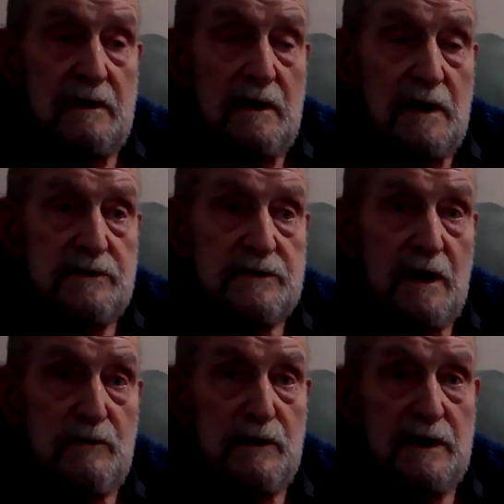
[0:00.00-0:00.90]
And so
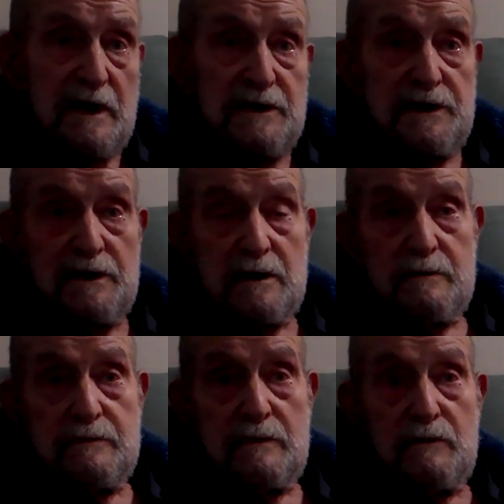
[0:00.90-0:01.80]
we ended up,
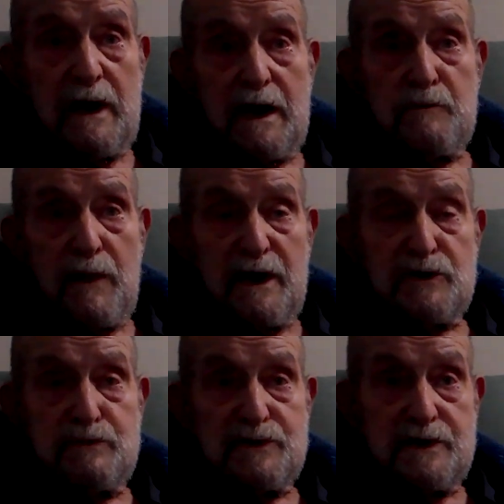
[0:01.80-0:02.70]
our base
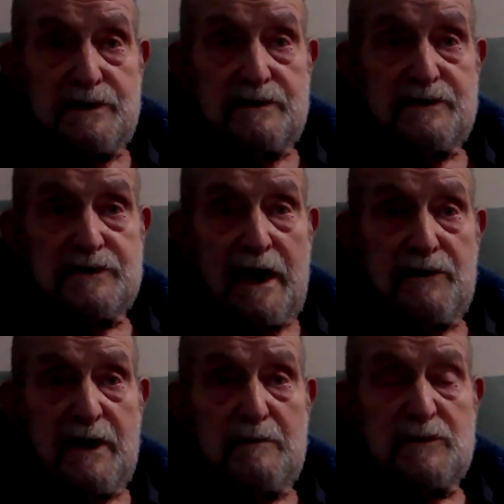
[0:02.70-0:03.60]
was in
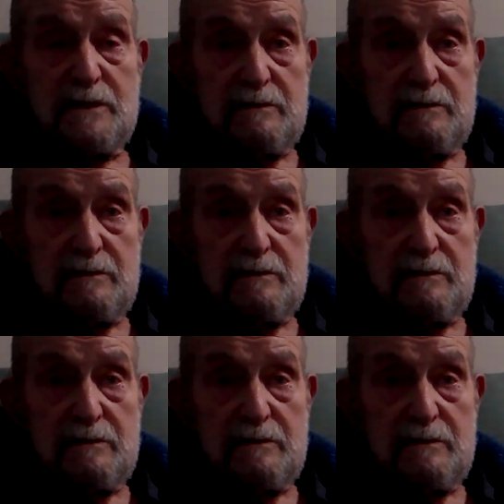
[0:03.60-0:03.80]
Southampton.